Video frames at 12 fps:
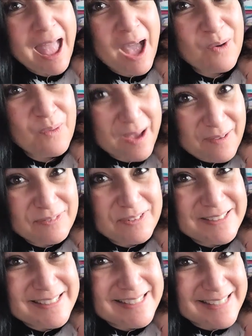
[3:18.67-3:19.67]

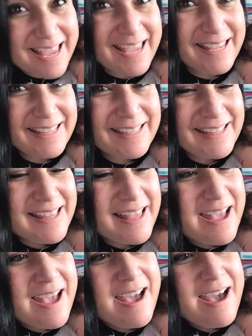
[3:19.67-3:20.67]
However, today
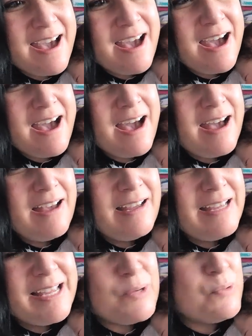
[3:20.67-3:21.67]

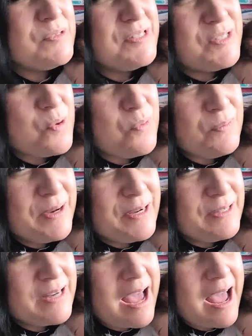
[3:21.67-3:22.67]
it was so
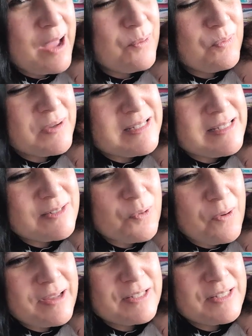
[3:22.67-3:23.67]
weird. I was
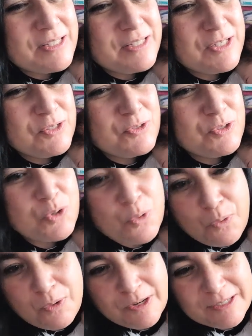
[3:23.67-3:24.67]
going to do
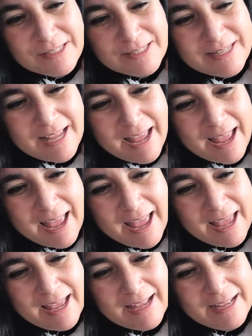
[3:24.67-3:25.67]
chores
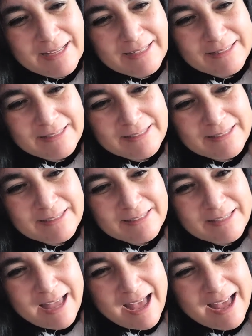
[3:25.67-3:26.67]
and
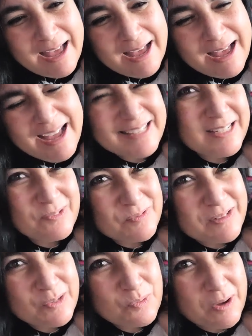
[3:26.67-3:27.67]
I didn't
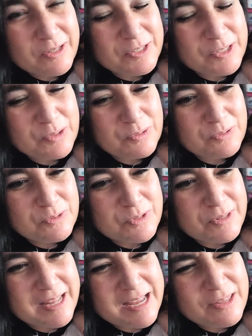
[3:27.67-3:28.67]
really want to, so
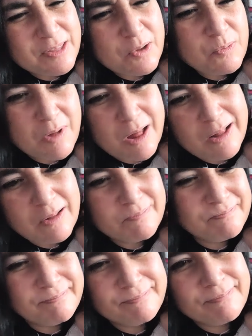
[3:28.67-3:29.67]
then I thought, well,
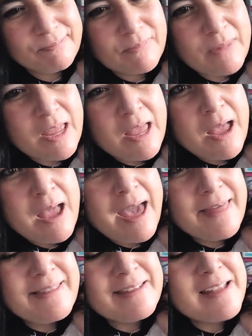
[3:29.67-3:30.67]

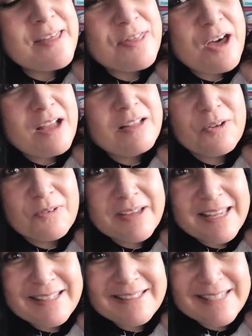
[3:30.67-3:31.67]
and then I thought,
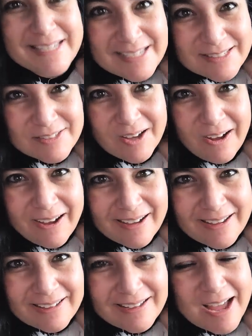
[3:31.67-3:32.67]
okay,
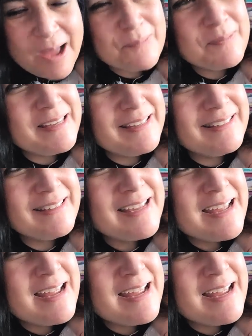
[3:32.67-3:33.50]
TikTok, I mean,